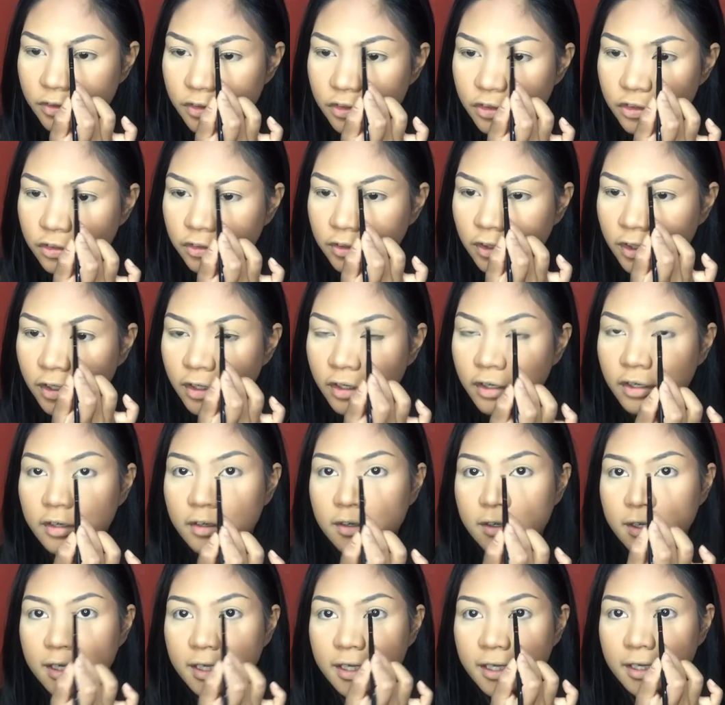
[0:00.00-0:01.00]
draw
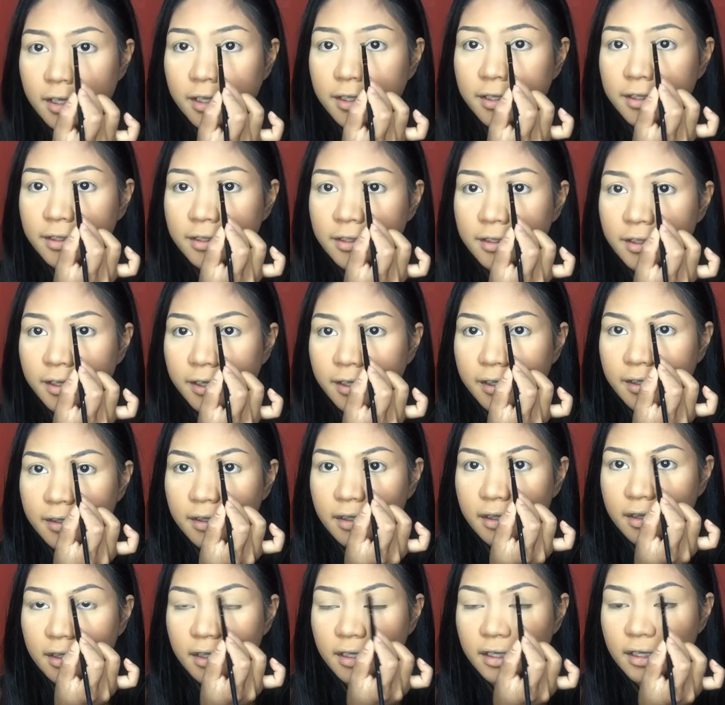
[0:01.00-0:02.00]
in like
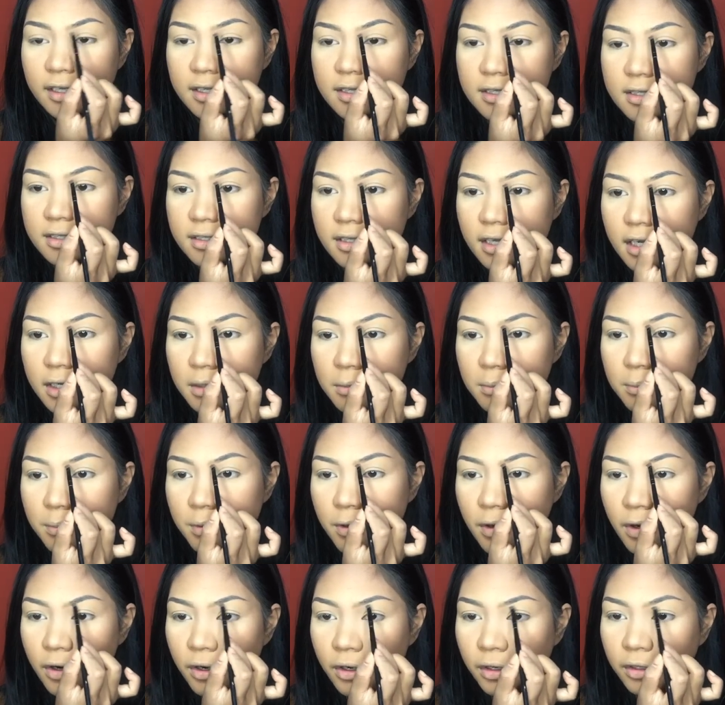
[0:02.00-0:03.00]
the inside
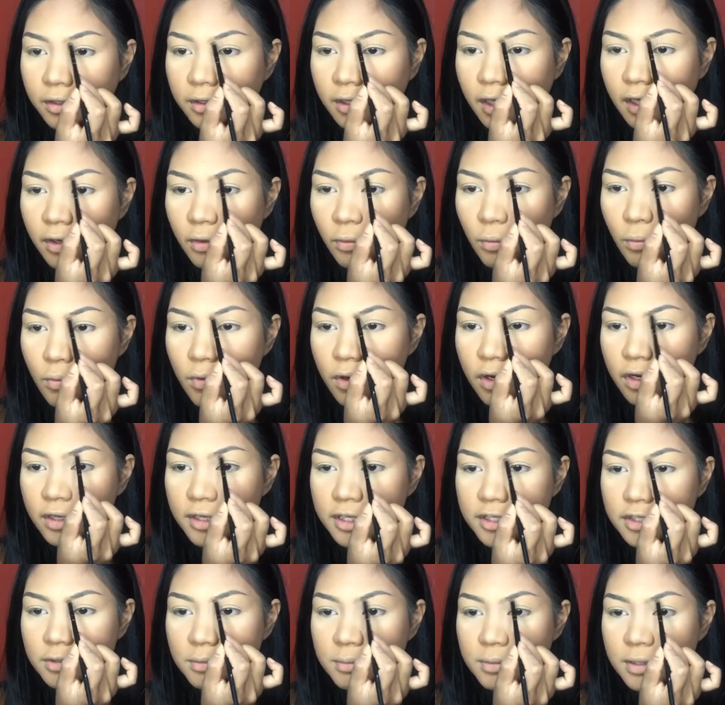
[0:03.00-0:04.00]
part. I don't want
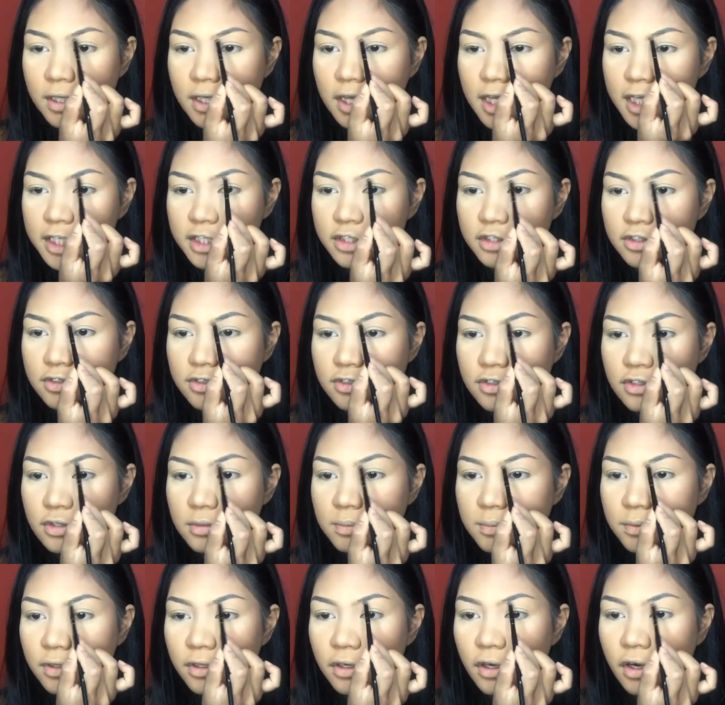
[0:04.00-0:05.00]
it to be like
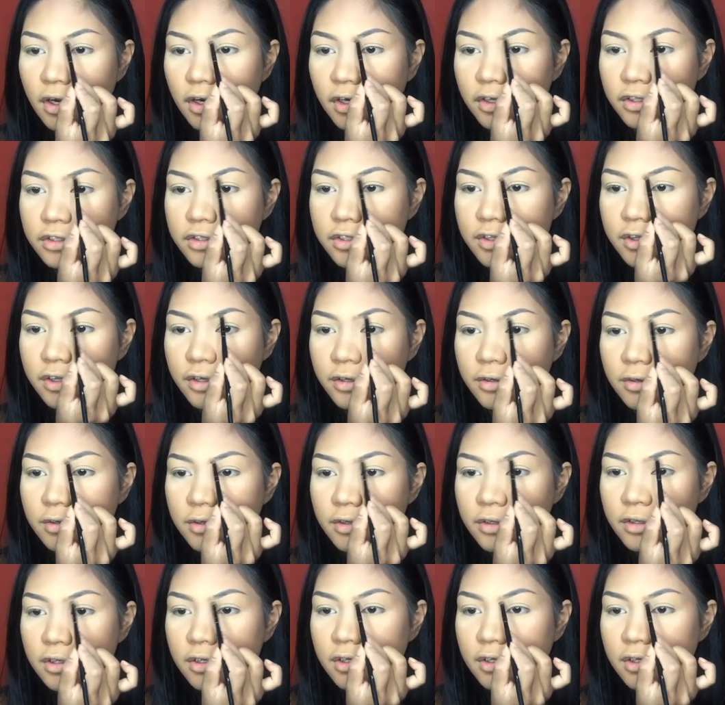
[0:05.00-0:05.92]
super harsh though.